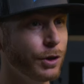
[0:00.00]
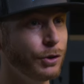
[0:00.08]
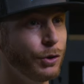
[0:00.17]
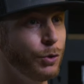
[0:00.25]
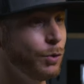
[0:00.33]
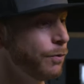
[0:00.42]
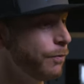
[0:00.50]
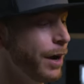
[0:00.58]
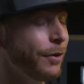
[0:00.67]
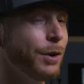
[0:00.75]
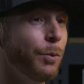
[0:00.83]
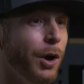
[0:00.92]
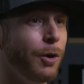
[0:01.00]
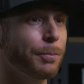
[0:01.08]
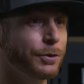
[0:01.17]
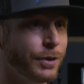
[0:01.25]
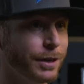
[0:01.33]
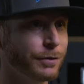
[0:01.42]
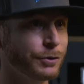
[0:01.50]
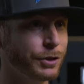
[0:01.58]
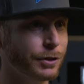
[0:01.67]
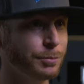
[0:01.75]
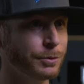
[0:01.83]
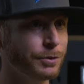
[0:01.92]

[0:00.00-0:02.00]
for a new, very well protective chest